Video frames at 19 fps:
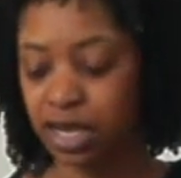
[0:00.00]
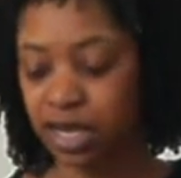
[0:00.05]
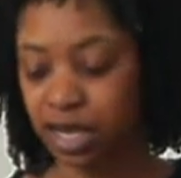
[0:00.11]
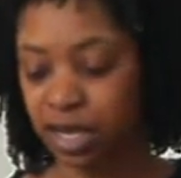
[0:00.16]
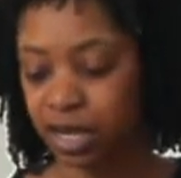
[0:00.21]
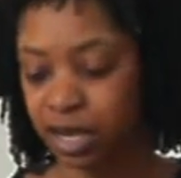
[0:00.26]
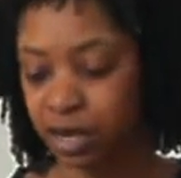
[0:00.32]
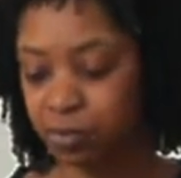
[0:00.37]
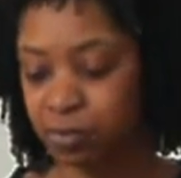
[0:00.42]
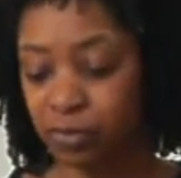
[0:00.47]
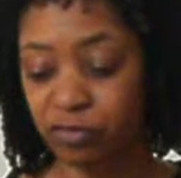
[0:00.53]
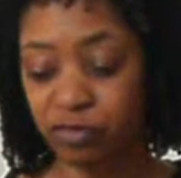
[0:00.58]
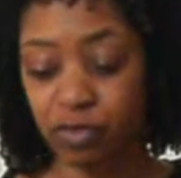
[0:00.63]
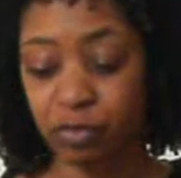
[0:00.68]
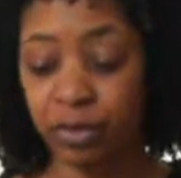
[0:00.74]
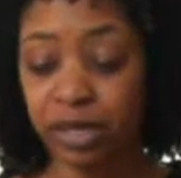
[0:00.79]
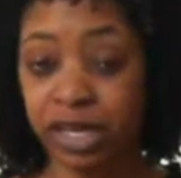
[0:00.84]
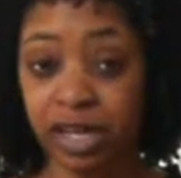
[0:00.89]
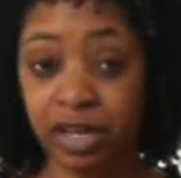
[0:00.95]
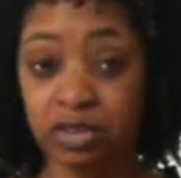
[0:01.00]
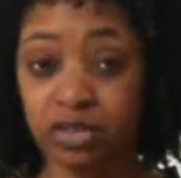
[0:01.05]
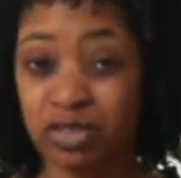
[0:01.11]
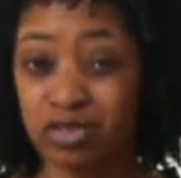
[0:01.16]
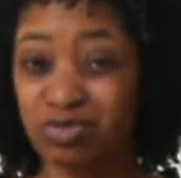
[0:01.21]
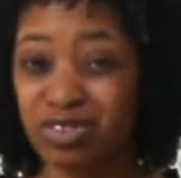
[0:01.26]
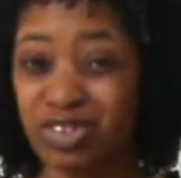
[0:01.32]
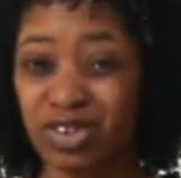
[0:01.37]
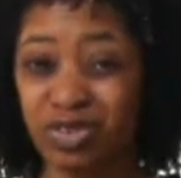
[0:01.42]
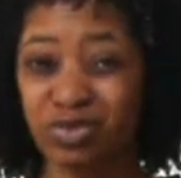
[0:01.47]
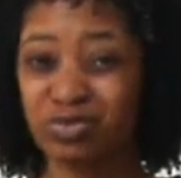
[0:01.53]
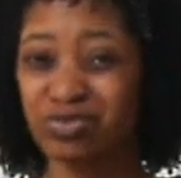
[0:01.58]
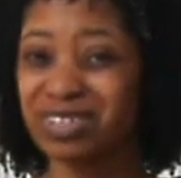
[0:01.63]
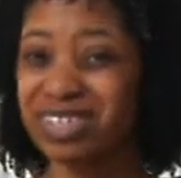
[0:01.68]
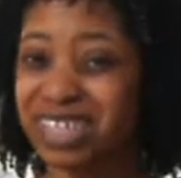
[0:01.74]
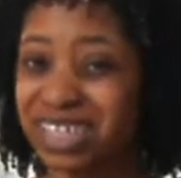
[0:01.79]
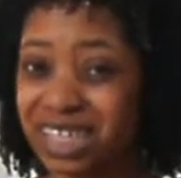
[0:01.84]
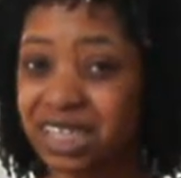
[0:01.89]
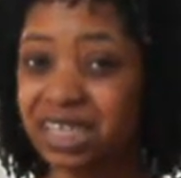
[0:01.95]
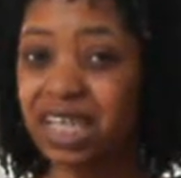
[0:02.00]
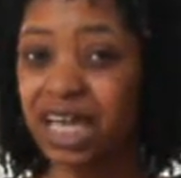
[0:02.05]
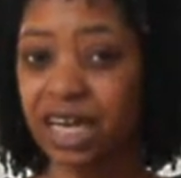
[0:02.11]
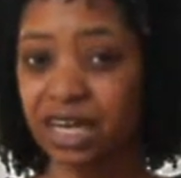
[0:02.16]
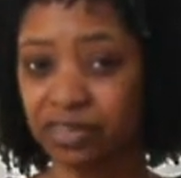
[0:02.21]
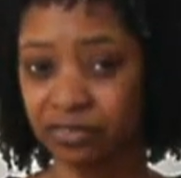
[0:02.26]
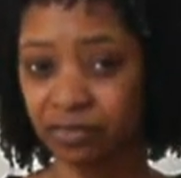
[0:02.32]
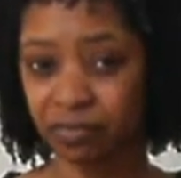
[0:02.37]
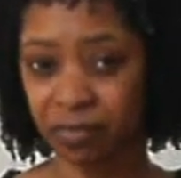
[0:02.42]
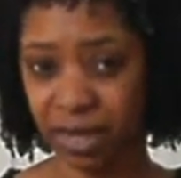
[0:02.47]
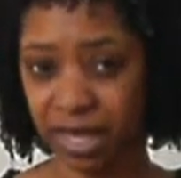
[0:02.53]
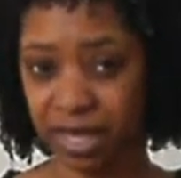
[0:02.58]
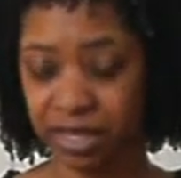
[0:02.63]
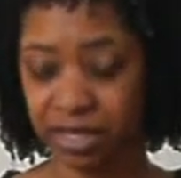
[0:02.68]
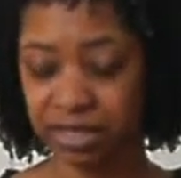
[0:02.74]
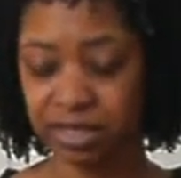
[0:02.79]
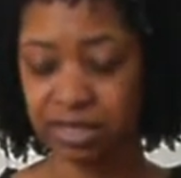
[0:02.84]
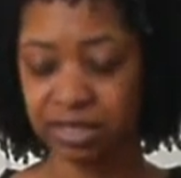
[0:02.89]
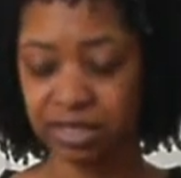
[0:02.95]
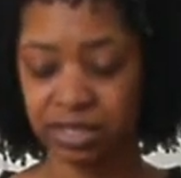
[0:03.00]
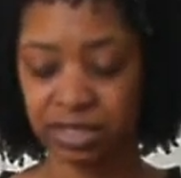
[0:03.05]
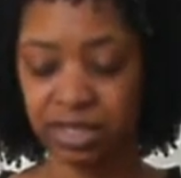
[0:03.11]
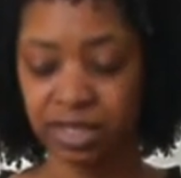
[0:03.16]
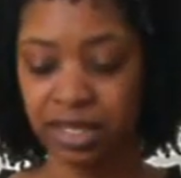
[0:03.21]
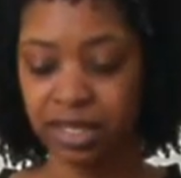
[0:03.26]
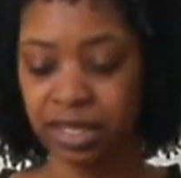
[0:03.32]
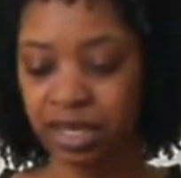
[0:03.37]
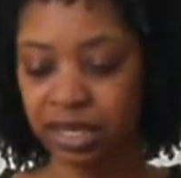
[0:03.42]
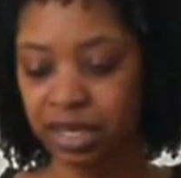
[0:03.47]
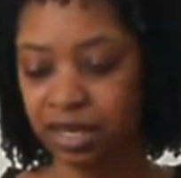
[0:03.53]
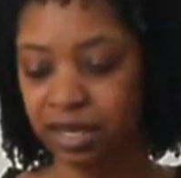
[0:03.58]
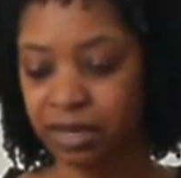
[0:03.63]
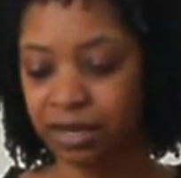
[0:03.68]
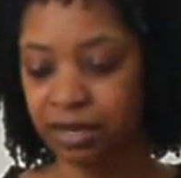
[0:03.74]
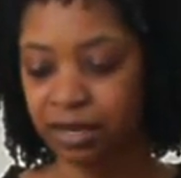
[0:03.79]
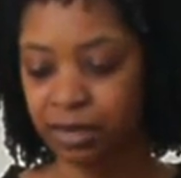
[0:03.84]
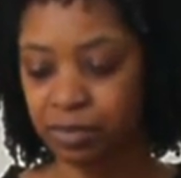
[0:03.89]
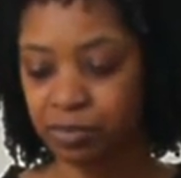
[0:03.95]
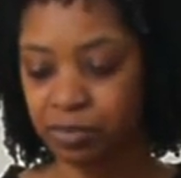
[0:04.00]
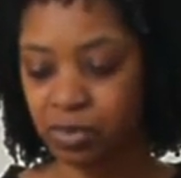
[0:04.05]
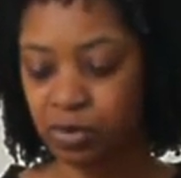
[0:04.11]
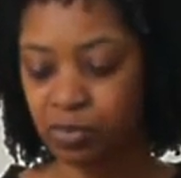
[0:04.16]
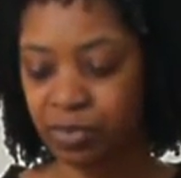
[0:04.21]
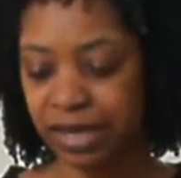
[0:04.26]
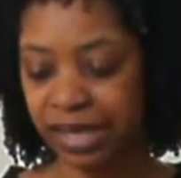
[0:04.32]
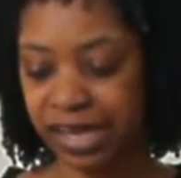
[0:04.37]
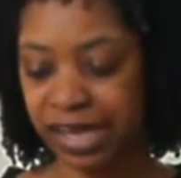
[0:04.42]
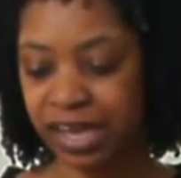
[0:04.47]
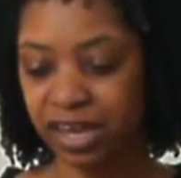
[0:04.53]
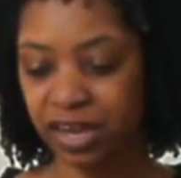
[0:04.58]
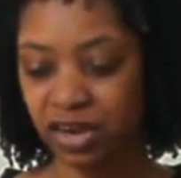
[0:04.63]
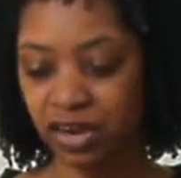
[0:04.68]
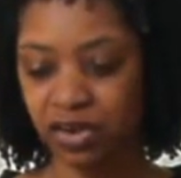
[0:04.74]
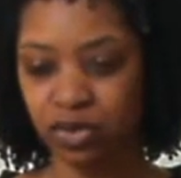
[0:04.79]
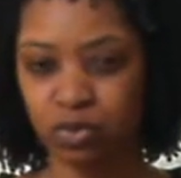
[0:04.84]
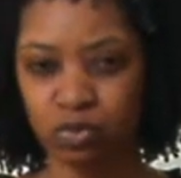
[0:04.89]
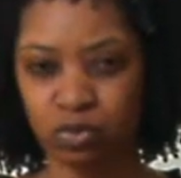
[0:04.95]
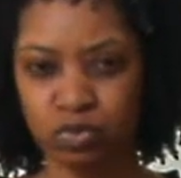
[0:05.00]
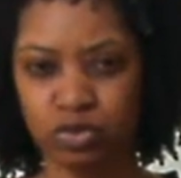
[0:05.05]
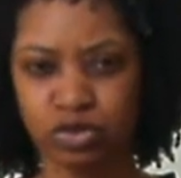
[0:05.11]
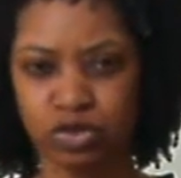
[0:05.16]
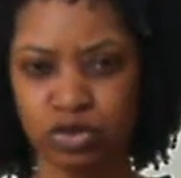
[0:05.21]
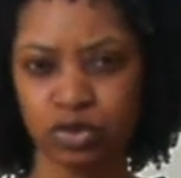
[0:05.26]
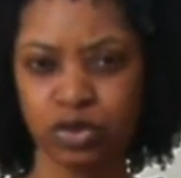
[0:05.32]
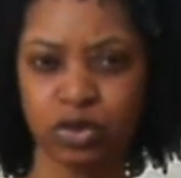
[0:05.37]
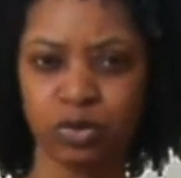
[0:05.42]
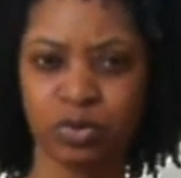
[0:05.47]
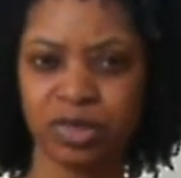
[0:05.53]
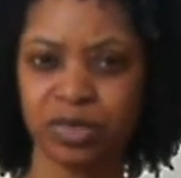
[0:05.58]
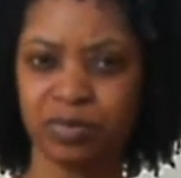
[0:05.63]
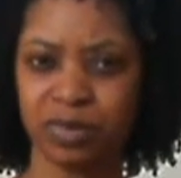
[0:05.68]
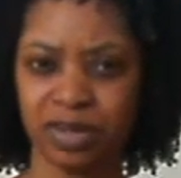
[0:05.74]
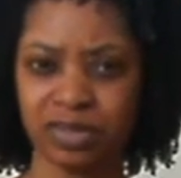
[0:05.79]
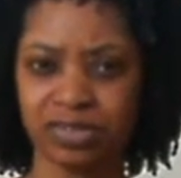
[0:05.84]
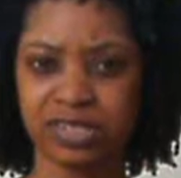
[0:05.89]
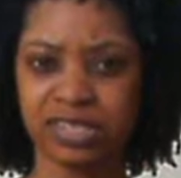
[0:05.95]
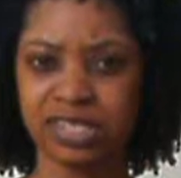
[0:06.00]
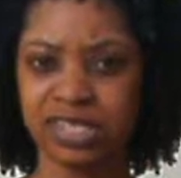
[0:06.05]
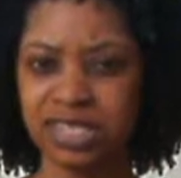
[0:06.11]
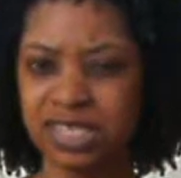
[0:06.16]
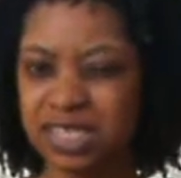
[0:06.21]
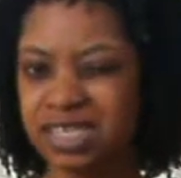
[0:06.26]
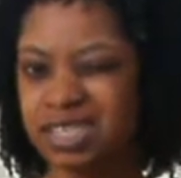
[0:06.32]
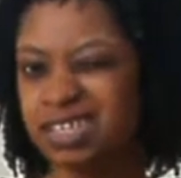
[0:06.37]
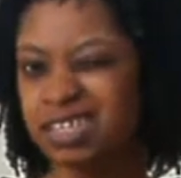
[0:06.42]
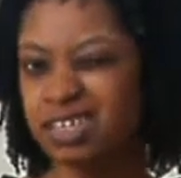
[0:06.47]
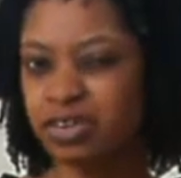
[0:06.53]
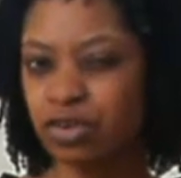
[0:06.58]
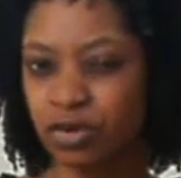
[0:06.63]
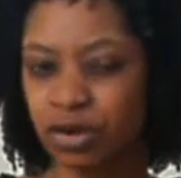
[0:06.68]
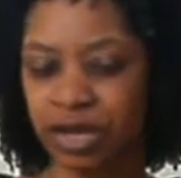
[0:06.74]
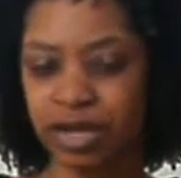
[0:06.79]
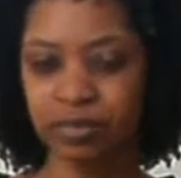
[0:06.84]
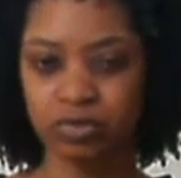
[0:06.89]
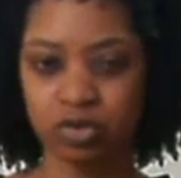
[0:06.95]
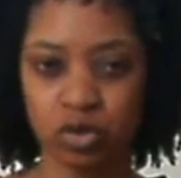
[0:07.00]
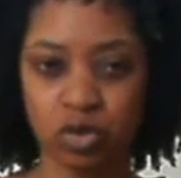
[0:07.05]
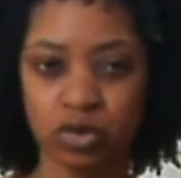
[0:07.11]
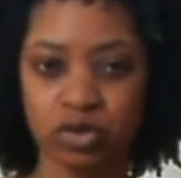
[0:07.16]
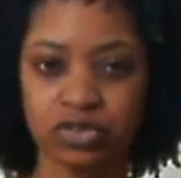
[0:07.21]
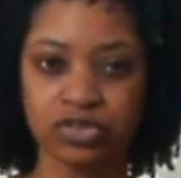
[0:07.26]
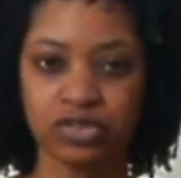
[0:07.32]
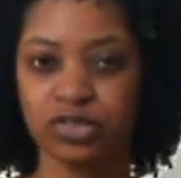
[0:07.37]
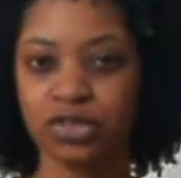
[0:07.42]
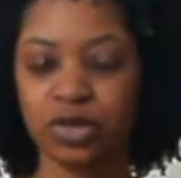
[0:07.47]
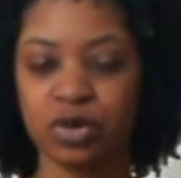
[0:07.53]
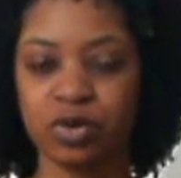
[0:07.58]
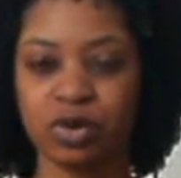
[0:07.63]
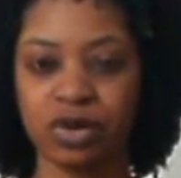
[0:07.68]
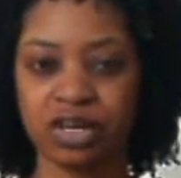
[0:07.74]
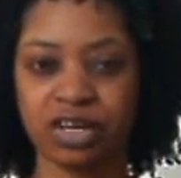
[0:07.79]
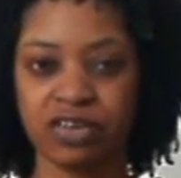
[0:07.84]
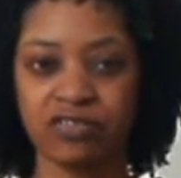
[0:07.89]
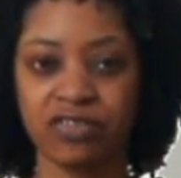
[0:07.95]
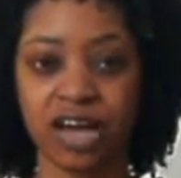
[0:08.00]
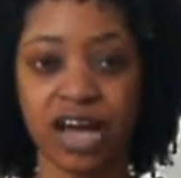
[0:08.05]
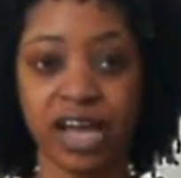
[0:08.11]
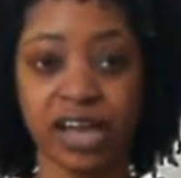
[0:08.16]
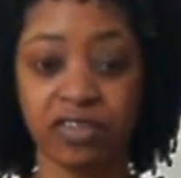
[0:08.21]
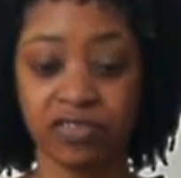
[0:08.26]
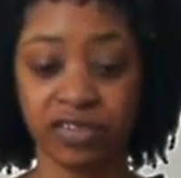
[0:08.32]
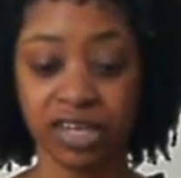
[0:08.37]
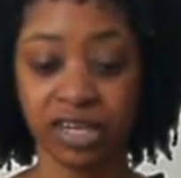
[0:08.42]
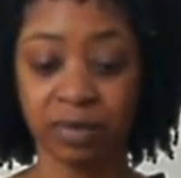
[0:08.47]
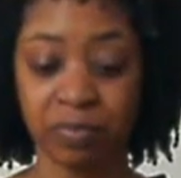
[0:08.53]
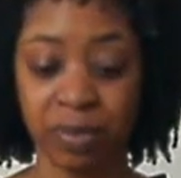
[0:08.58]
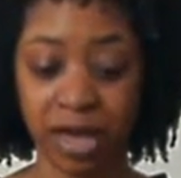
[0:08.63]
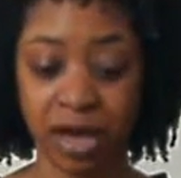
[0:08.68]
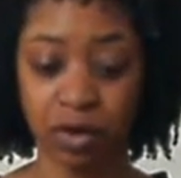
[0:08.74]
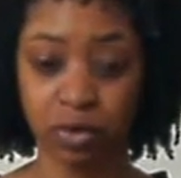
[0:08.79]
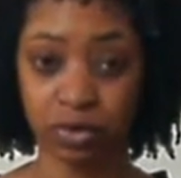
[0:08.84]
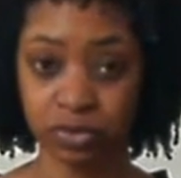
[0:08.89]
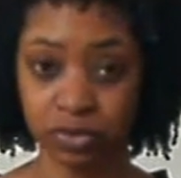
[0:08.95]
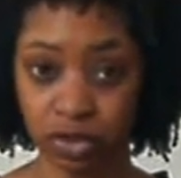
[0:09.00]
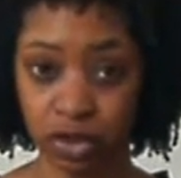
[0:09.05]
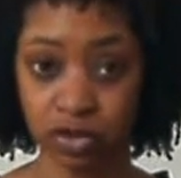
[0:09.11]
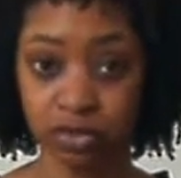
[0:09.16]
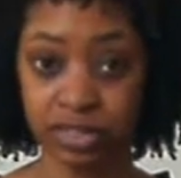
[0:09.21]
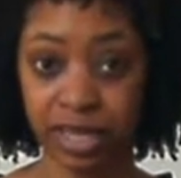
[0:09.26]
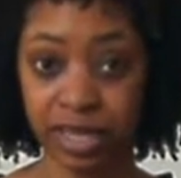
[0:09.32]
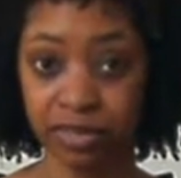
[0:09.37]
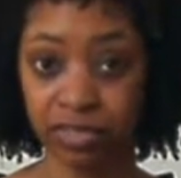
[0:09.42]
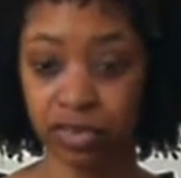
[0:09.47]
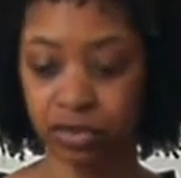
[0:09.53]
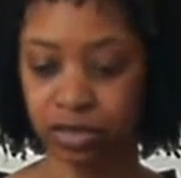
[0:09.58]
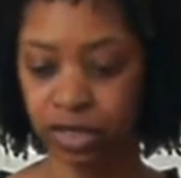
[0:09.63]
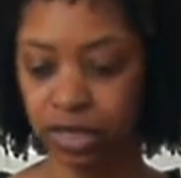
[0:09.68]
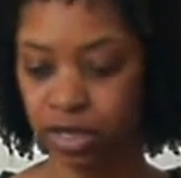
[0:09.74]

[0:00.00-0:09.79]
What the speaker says: But for me, I also don't need a lot of paste. My hair will do good with about 60 grams or so of Ayurvedic powders altogether.